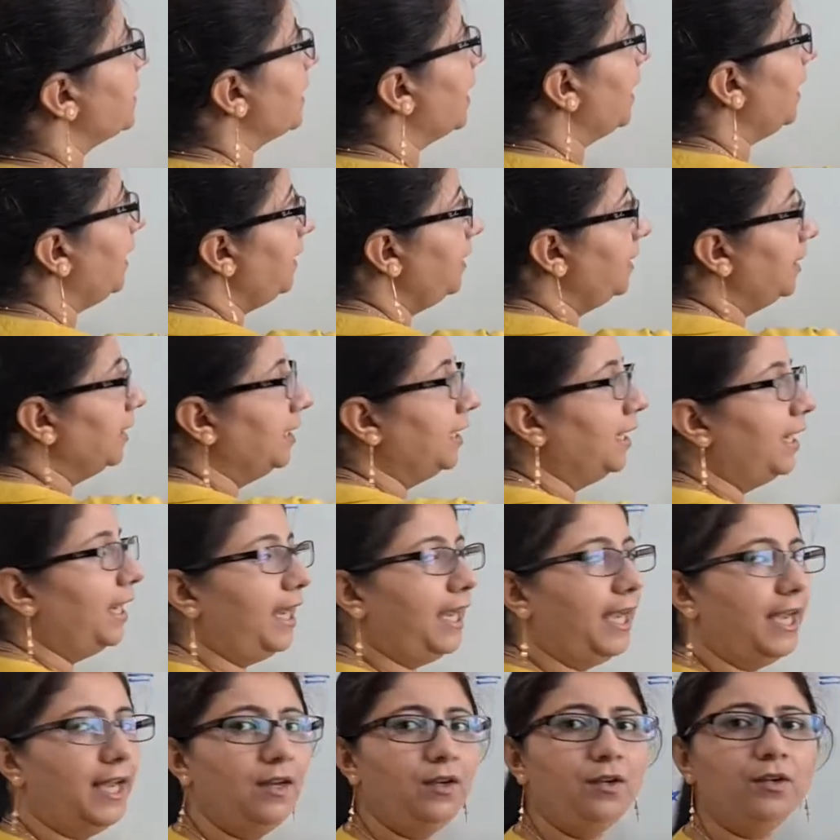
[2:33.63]
side
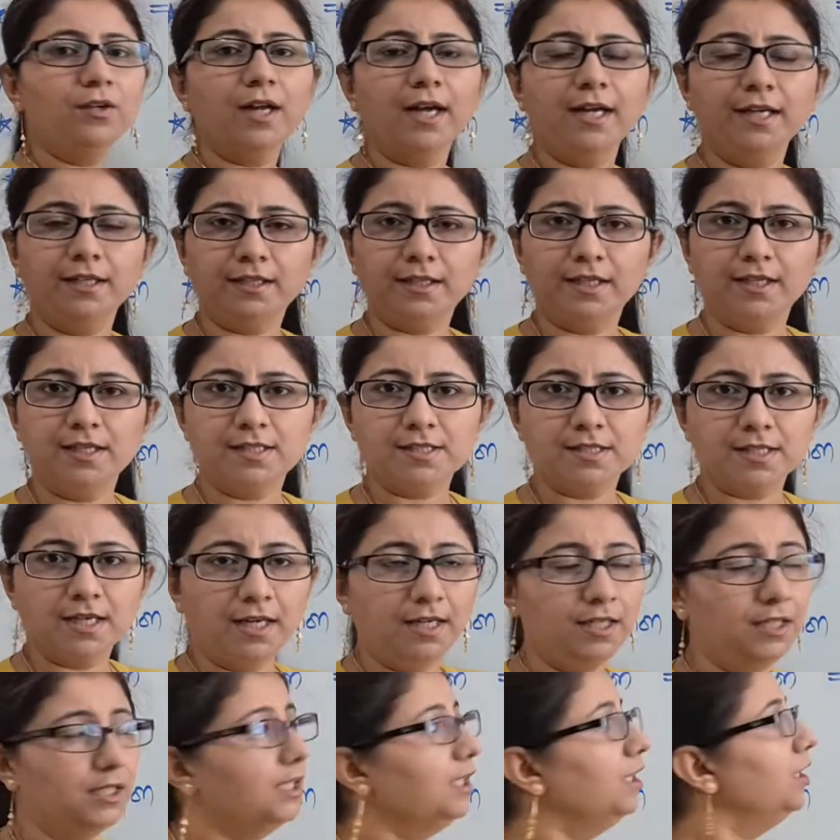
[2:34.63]
and right hand side.